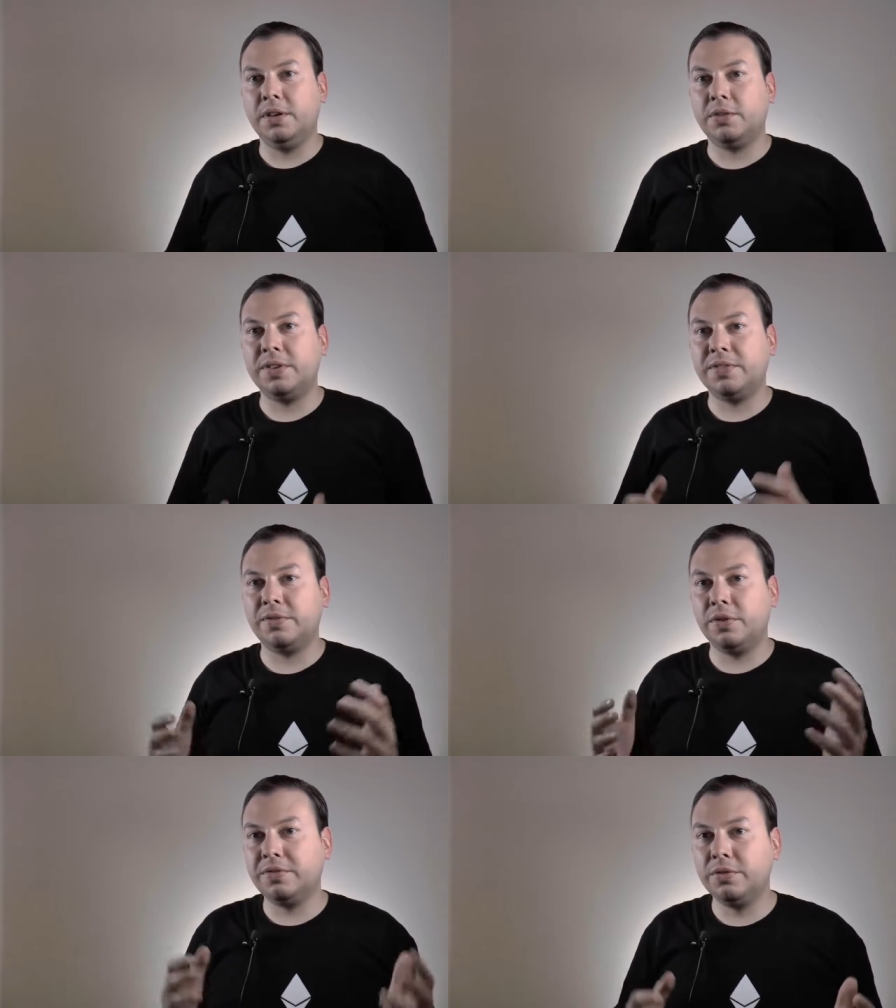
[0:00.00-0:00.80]

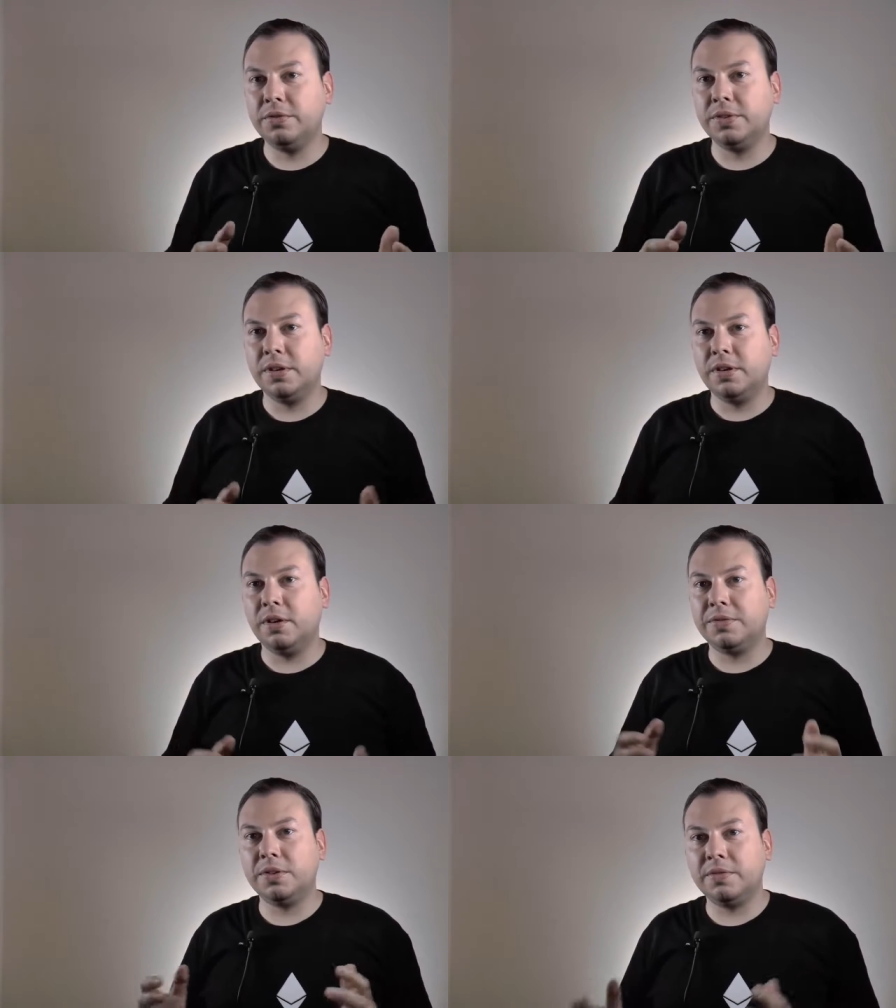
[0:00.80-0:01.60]
transfer of goods,
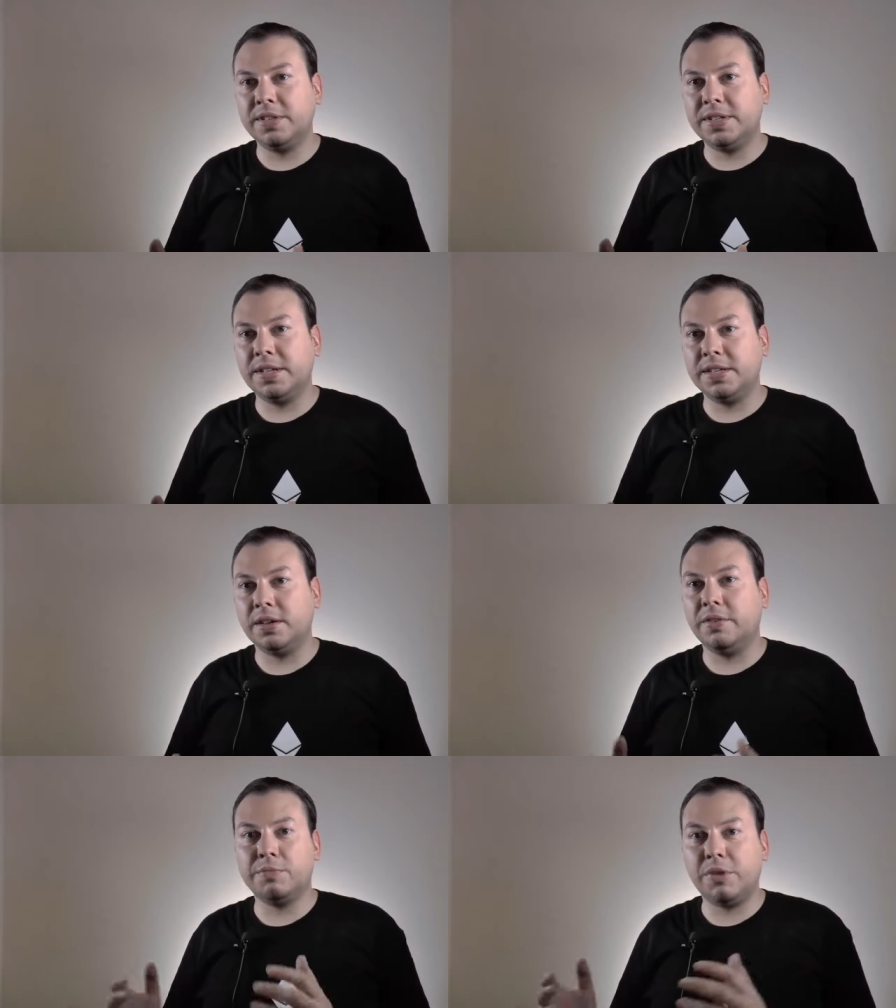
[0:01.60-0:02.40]
of services,
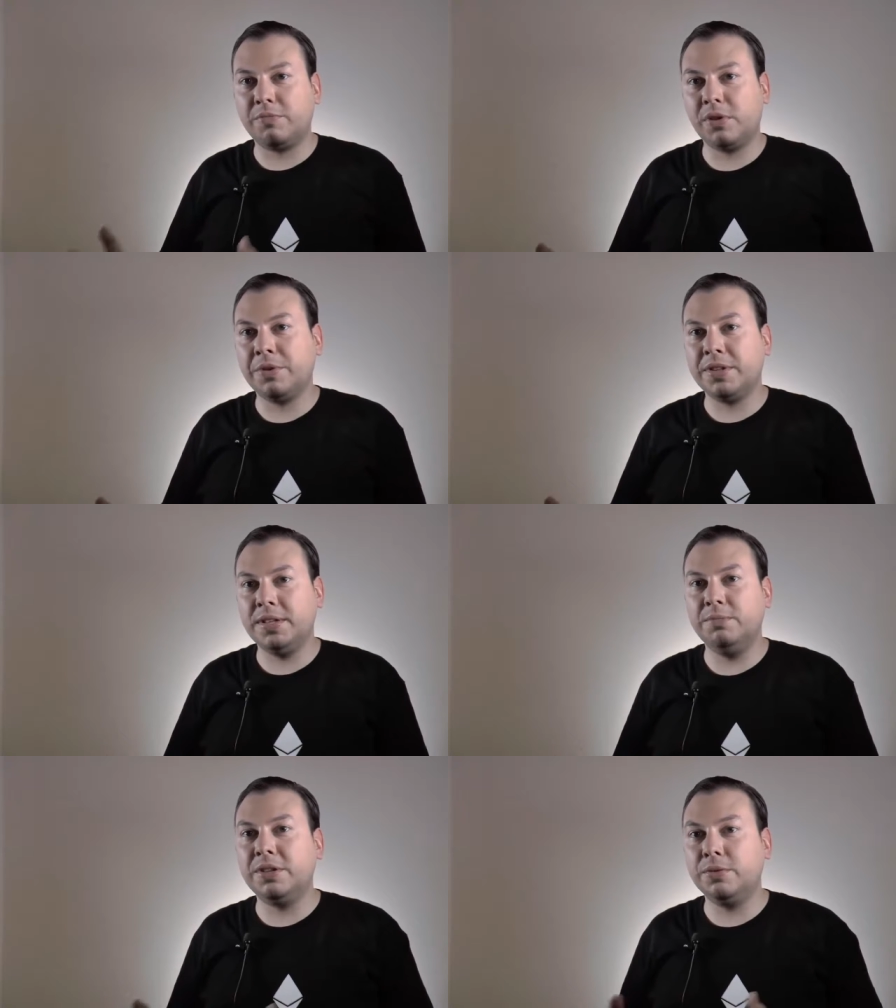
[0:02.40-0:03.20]
of smart
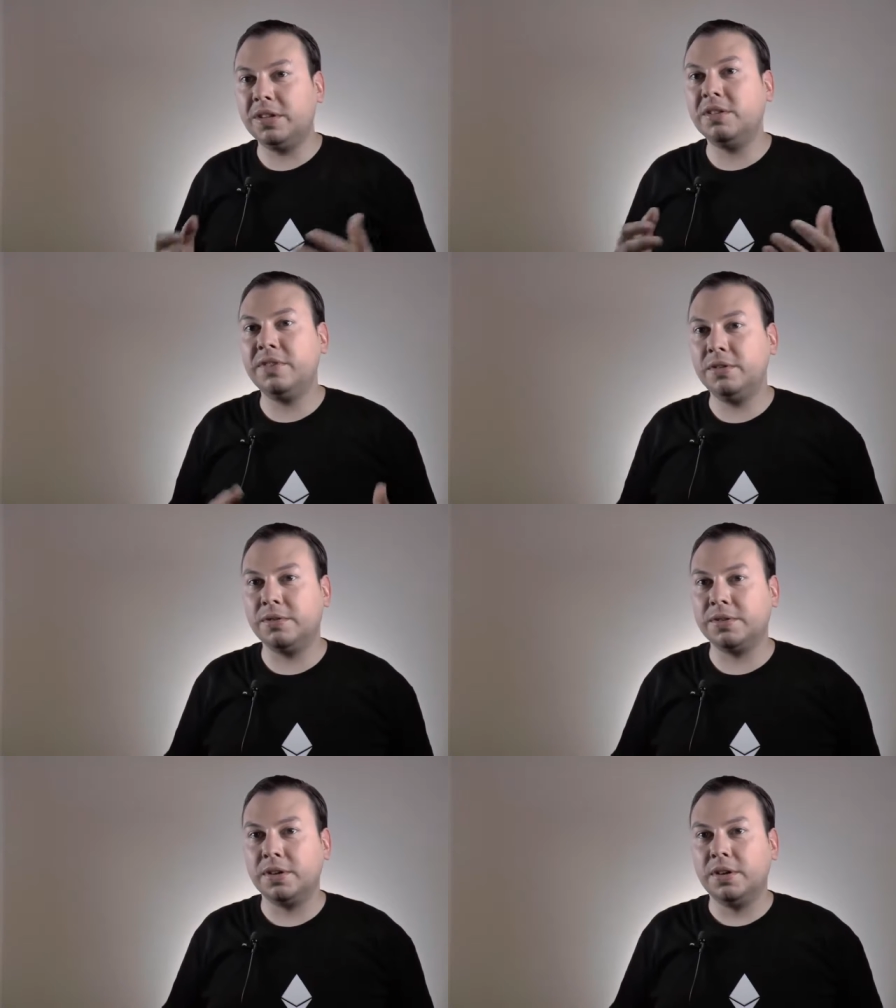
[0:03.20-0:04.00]
property between
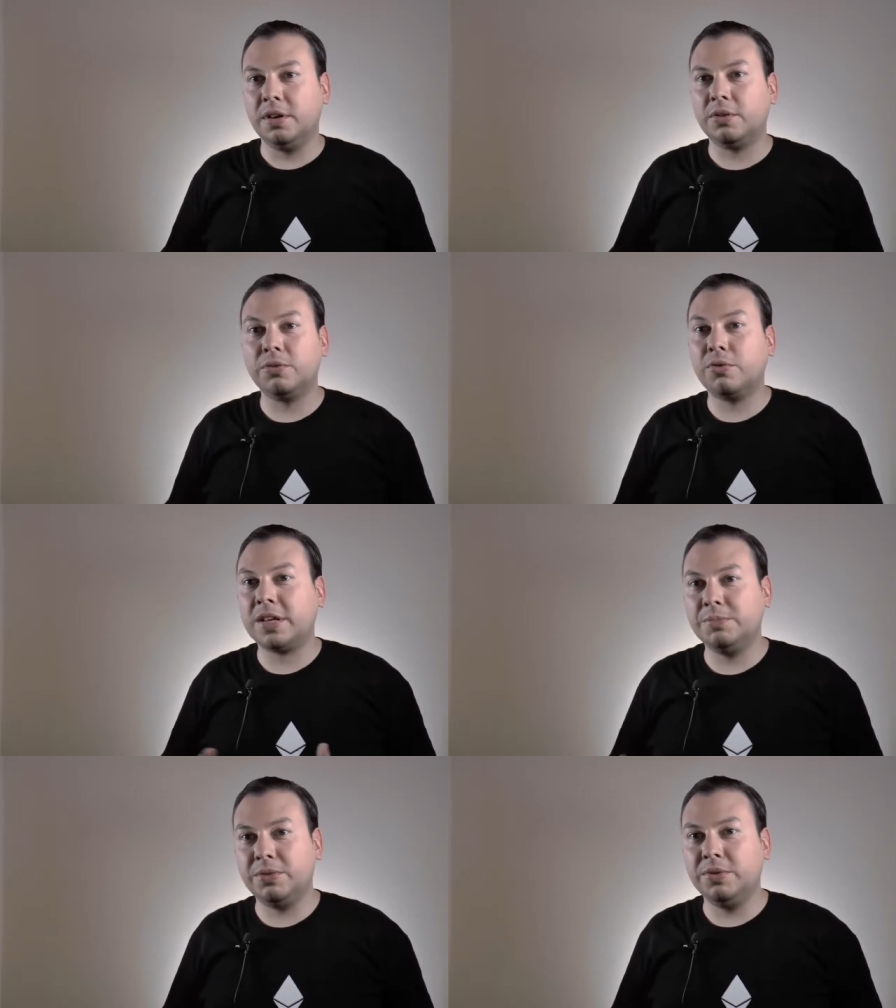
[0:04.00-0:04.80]
individuals,
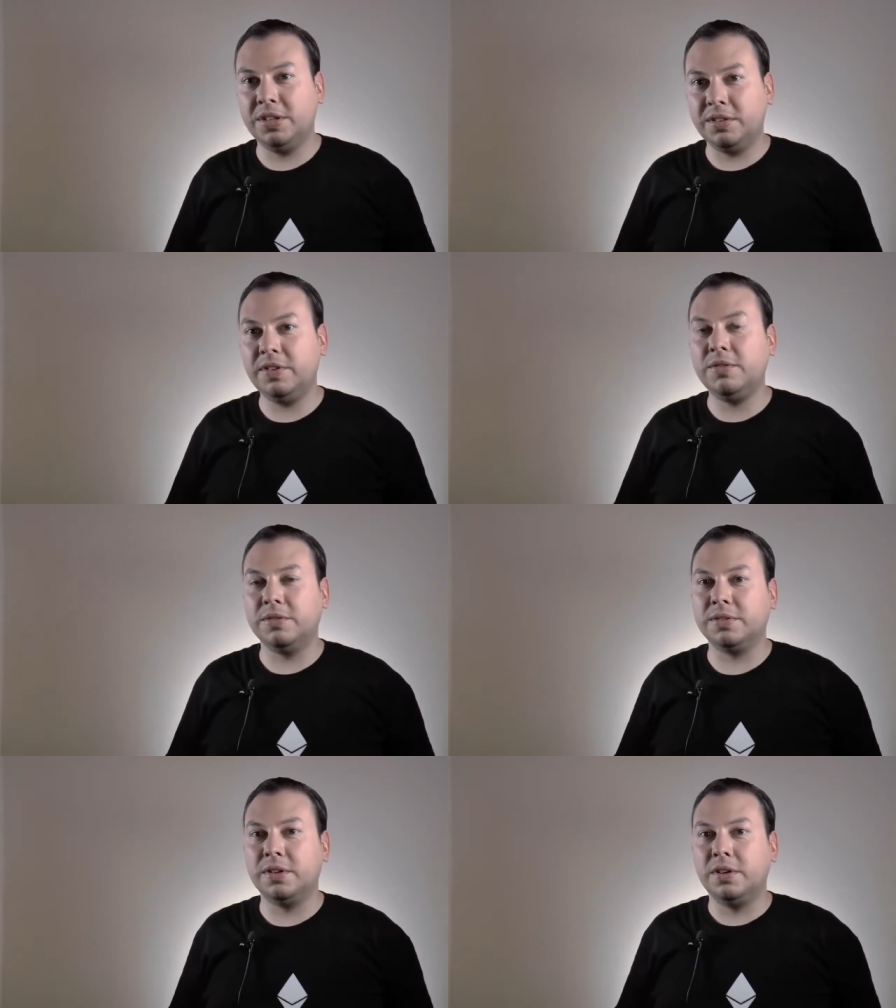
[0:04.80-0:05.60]
contracts between
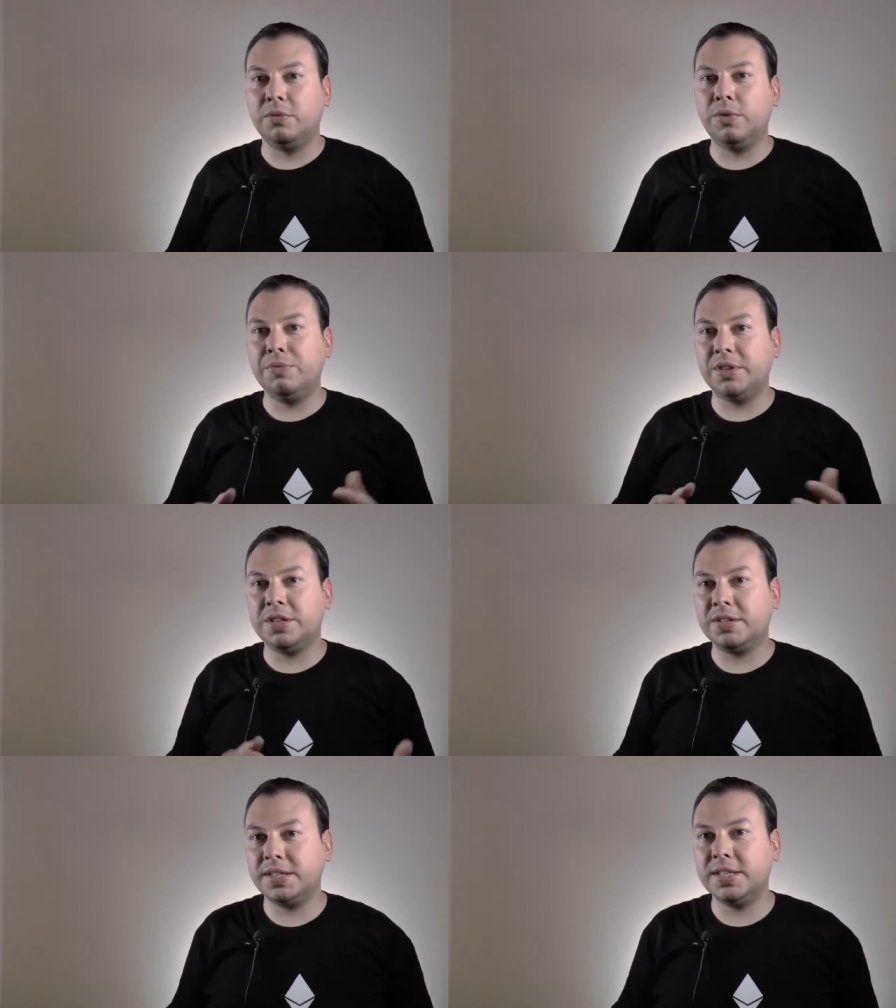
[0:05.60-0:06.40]
individuals,
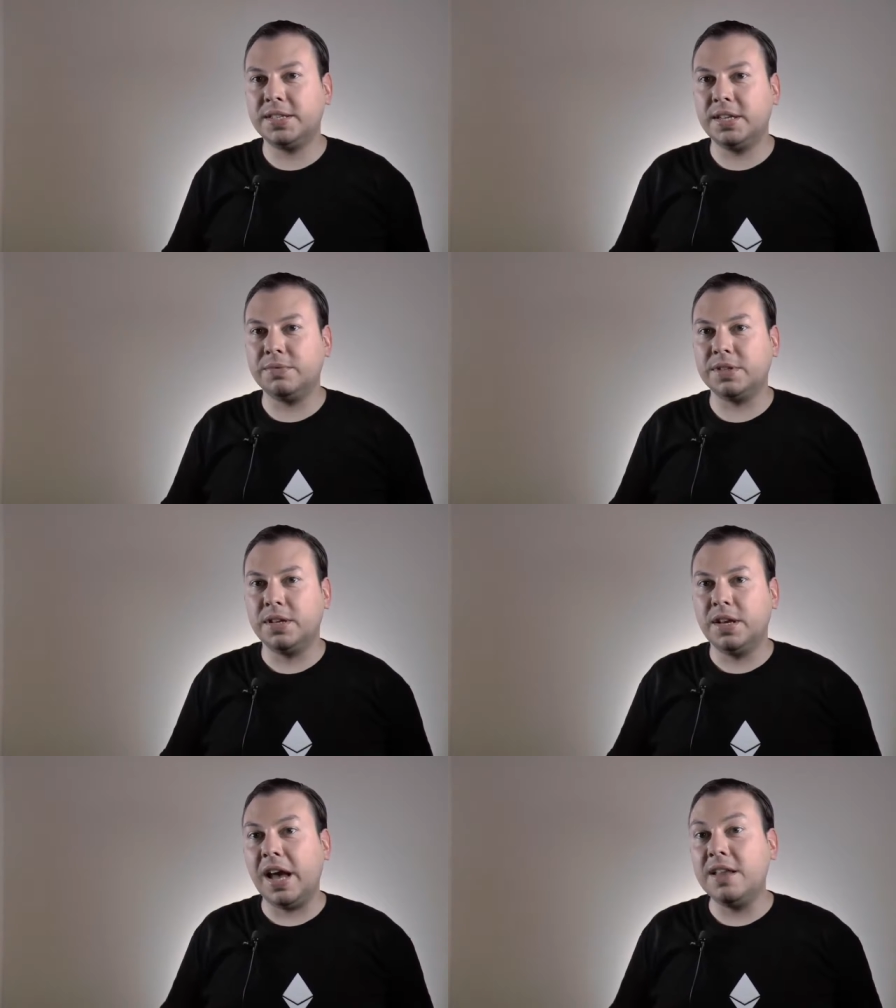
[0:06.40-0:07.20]
reputation systems,
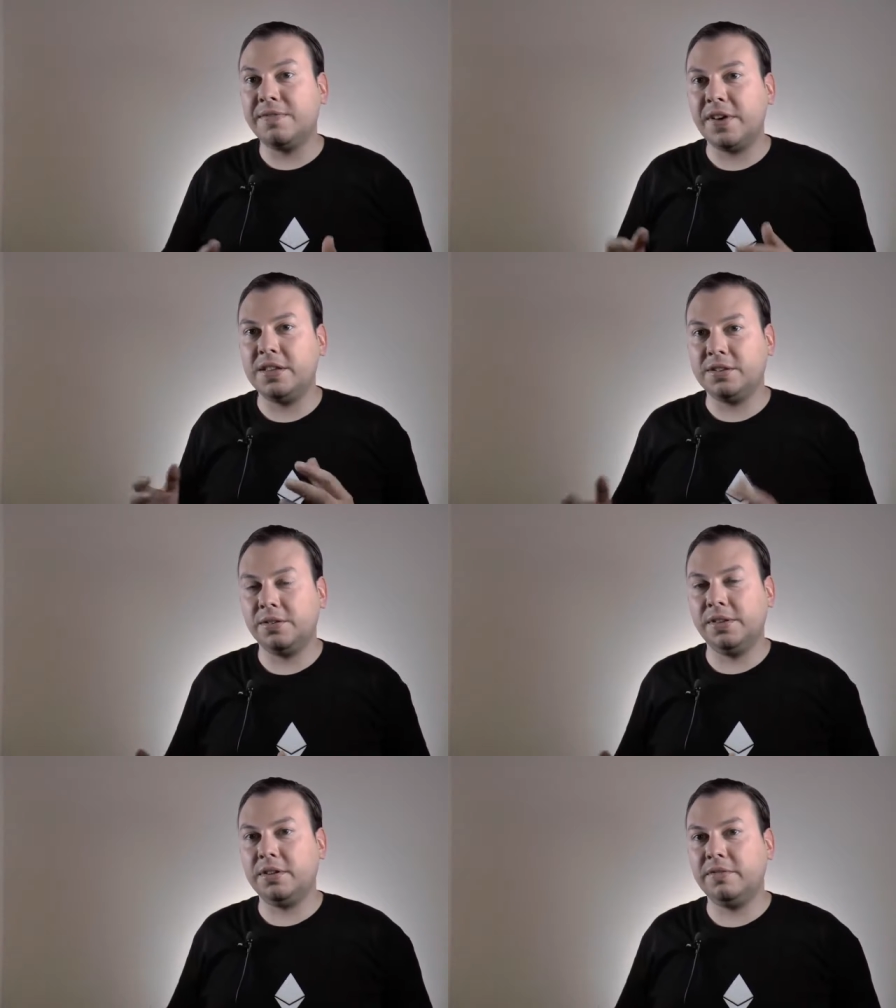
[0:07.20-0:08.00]
and
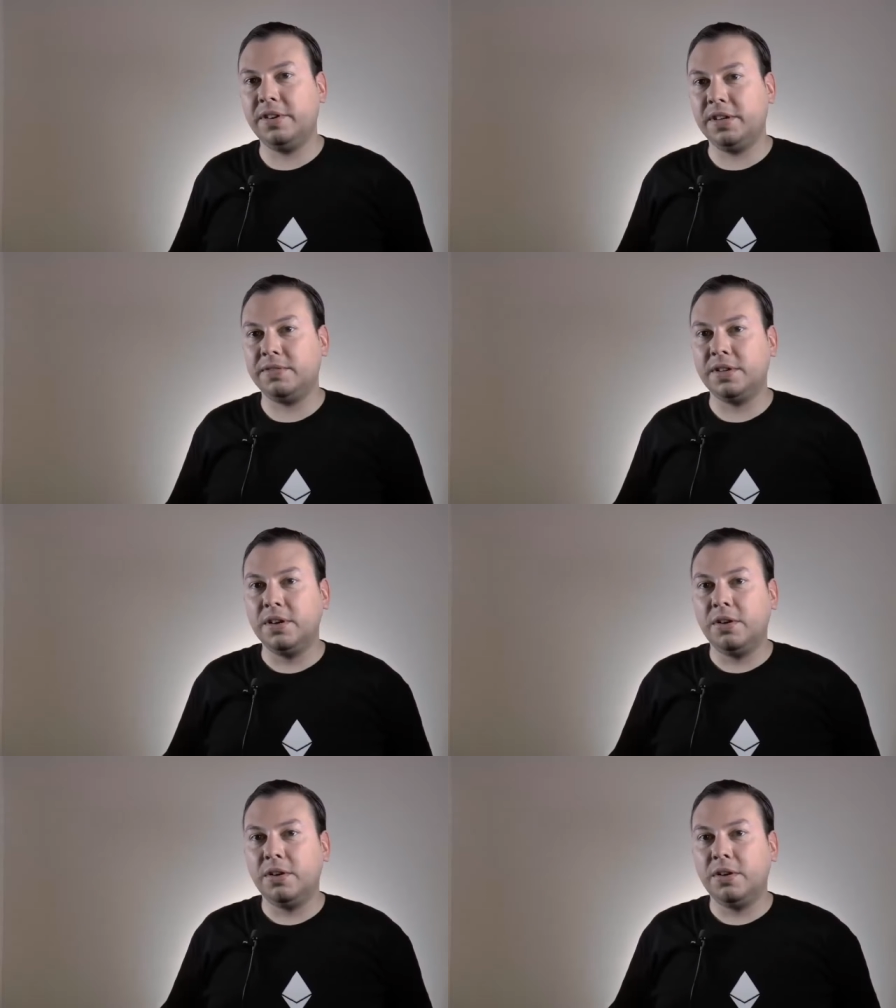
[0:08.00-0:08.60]
financial derivatives.